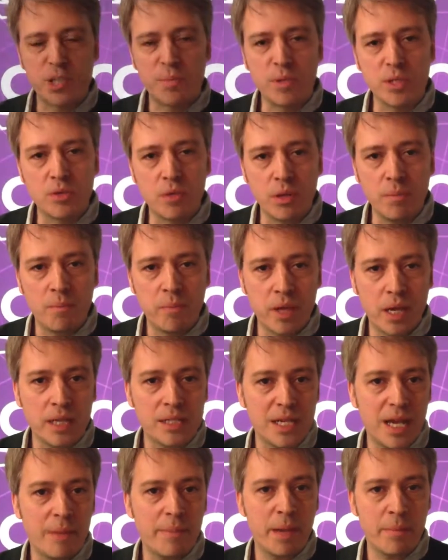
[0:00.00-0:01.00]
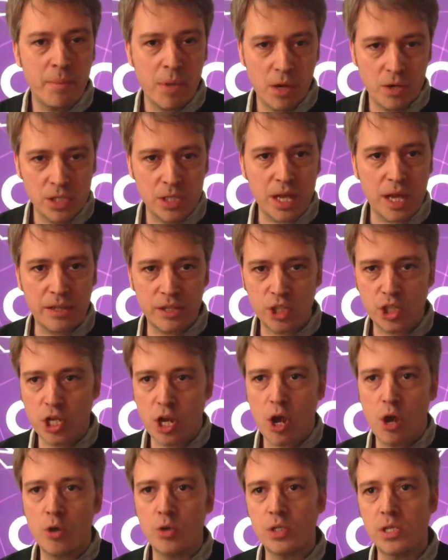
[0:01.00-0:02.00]
between Playtime and most other
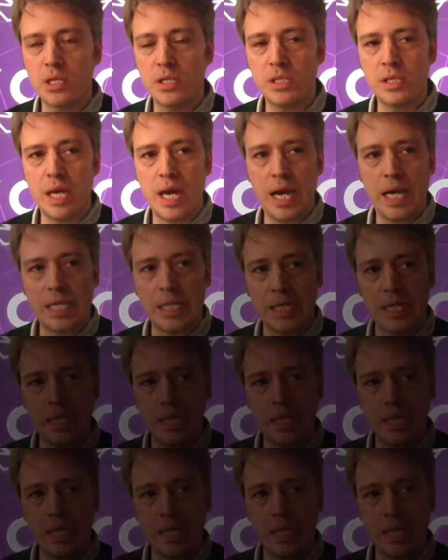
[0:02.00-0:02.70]
shows is that